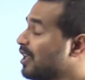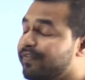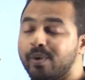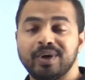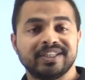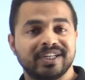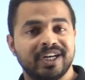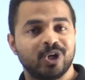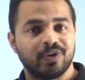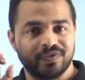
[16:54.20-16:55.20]
their Foundation
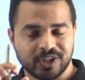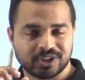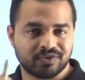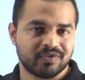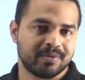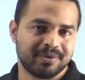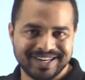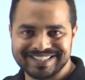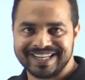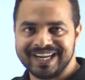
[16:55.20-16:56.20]
Day on first of November
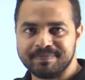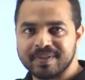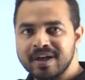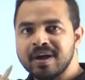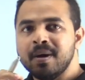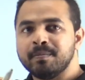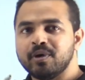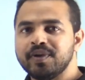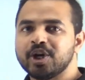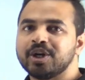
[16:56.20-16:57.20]
recently.
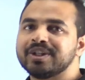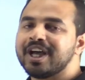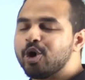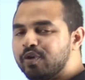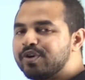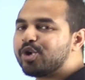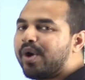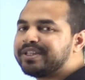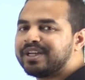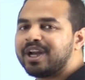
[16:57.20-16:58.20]
Moving on to the homework
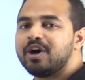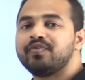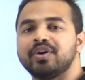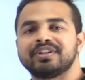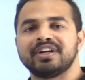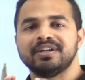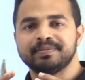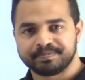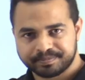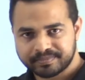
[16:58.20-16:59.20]
question now for the
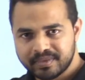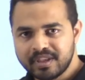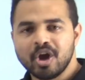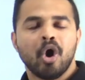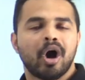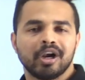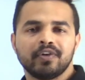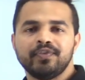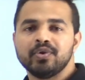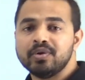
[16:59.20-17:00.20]
all
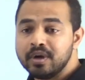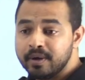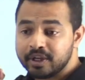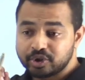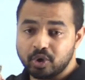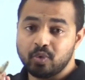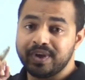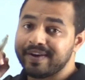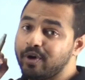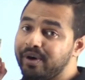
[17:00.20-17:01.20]
of you. So
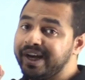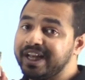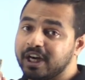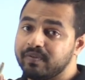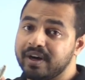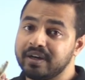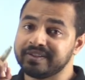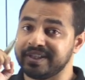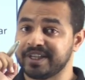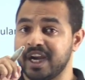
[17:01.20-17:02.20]
we have already covered
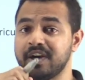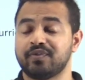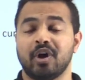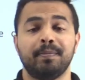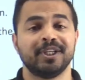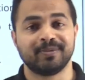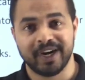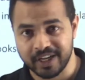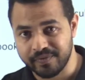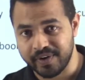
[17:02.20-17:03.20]
such kind of topics,
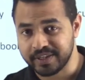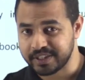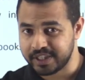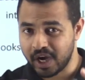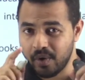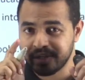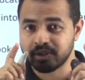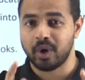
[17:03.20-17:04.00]
my dear friends. Now it's